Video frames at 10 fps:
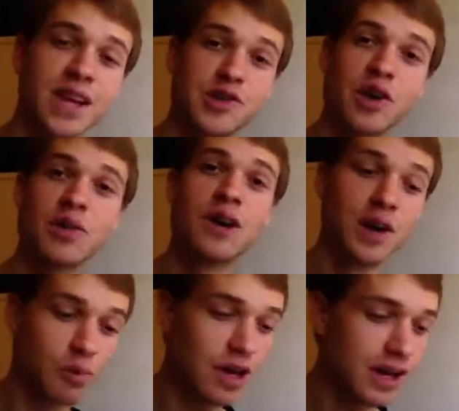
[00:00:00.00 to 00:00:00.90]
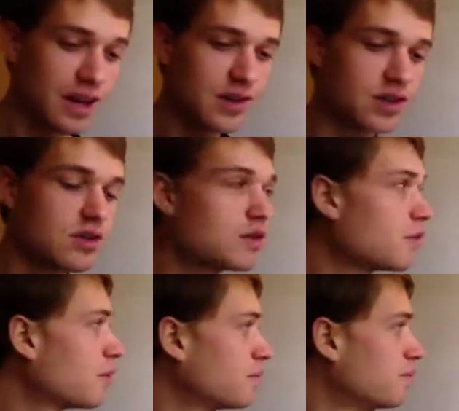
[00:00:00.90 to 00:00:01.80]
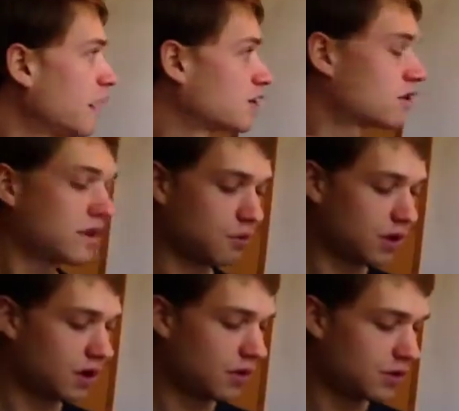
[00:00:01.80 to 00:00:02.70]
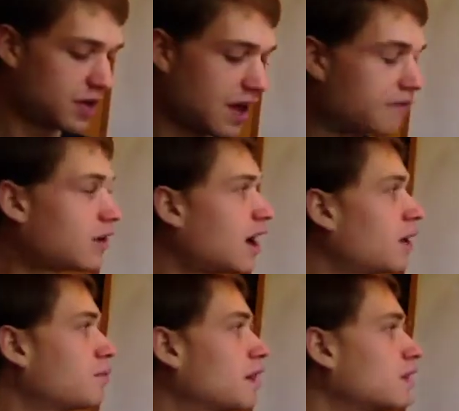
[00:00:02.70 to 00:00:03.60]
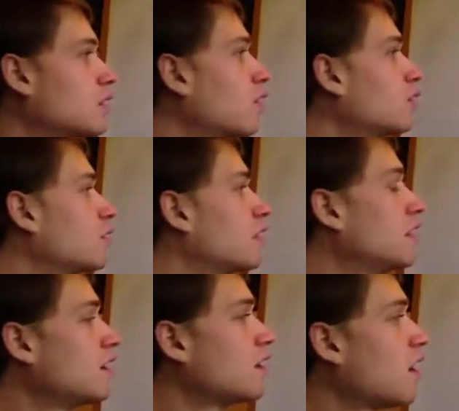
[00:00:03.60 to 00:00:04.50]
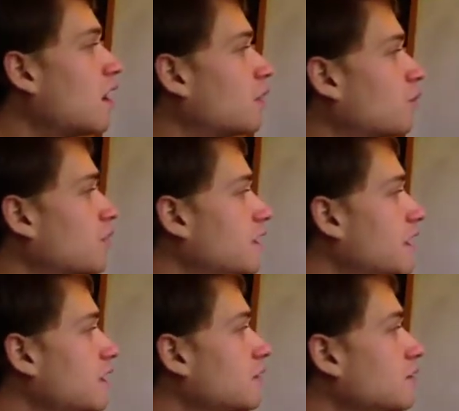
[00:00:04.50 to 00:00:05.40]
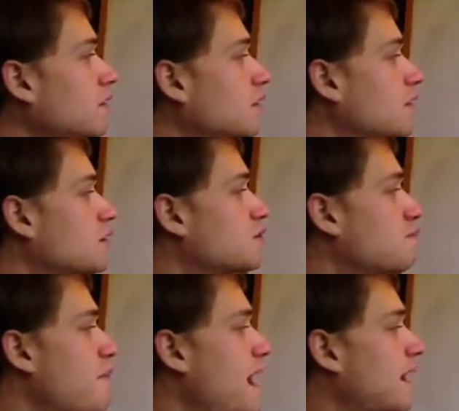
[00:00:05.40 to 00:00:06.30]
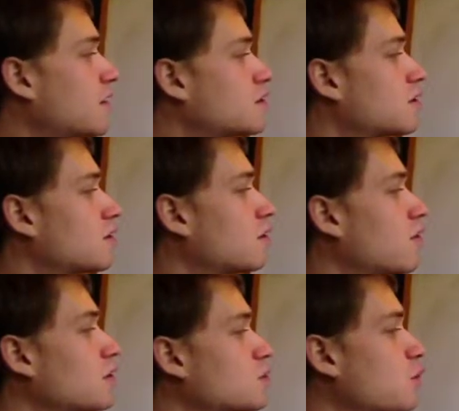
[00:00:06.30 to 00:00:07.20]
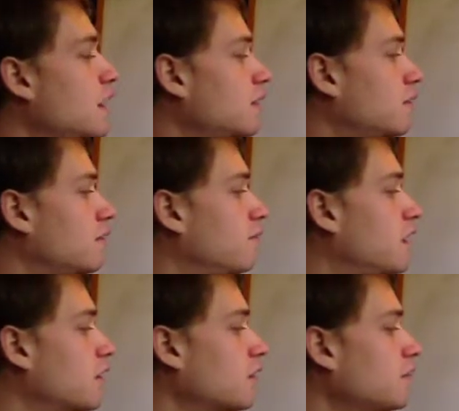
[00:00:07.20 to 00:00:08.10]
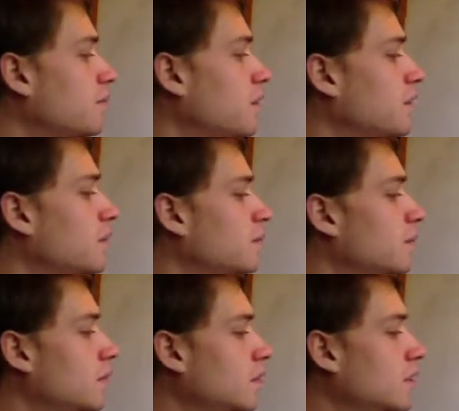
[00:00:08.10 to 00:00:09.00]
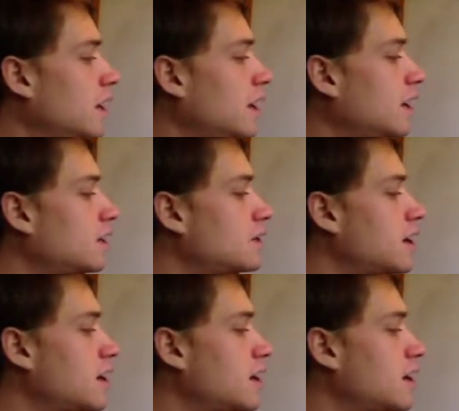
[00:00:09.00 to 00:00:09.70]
So we need to make sure that we always have our airplane loaded within this max gross weight figure. And